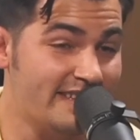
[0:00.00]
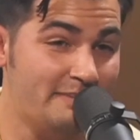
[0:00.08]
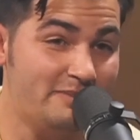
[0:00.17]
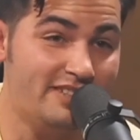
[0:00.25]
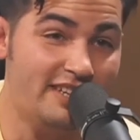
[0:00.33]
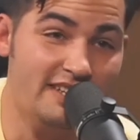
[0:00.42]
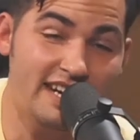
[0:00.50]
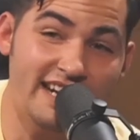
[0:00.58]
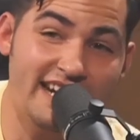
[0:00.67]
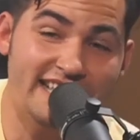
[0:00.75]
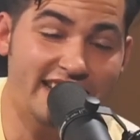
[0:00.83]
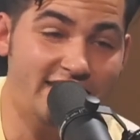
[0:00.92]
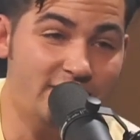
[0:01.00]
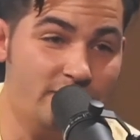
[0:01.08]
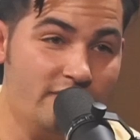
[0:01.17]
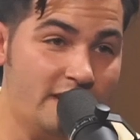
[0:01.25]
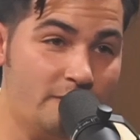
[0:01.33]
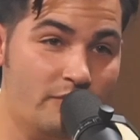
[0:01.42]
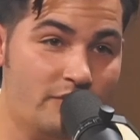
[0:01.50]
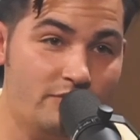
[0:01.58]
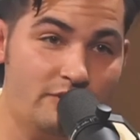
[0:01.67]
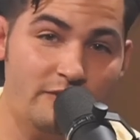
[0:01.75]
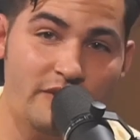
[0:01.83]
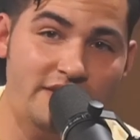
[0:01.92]
I'm done. I, I can't do it anymore,
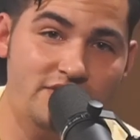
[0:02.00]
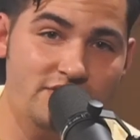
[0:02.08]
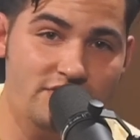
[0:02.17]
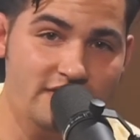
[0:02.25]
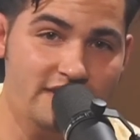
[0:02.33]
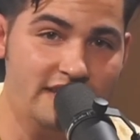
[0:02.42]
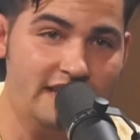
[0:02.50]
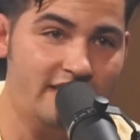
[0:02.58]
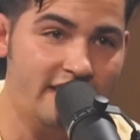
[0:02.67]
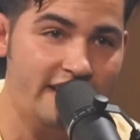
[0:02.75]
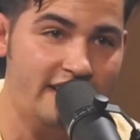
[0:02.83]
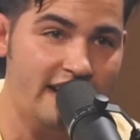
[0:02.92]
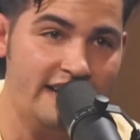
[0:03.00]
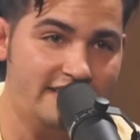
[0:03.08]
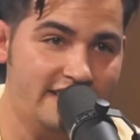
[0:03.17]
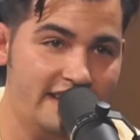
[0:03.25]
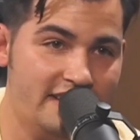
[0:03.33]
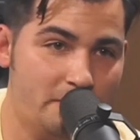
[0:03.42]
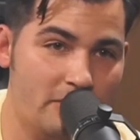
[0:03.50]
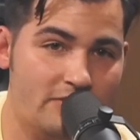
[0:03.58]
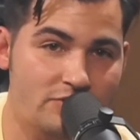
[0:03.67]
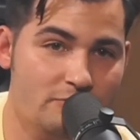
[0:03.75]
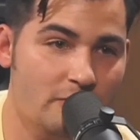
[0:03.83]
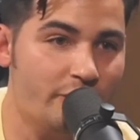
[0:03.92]
dude. If I see something that like I take
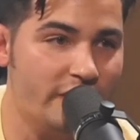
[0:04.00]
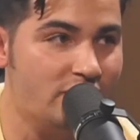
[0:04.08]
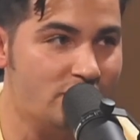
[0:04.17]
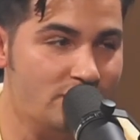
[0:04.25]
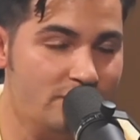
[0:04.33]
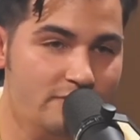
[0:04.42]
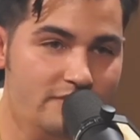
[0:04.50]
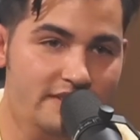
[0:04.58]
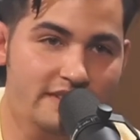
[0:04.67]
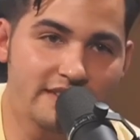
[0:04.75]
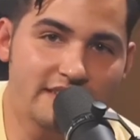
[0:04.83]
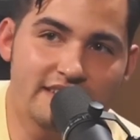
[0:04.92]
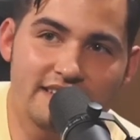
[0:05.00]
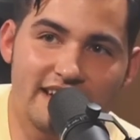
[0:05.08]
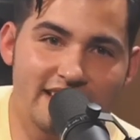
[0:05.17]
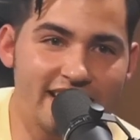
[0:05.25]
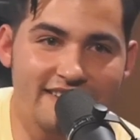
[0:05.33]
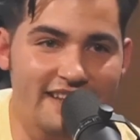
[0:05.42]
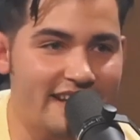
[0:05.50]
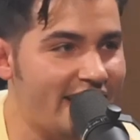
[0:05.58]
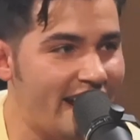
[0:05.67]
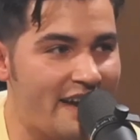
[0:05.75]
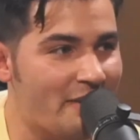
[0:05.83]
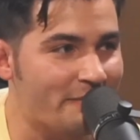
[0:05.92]
personal offense to, I gotta let
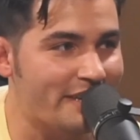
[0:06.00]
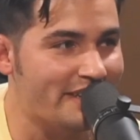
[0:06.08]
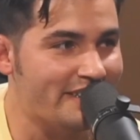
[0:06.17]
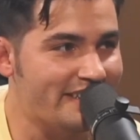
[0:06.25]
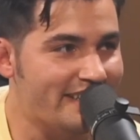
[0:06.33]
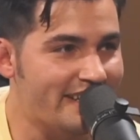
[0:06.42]
it out, man.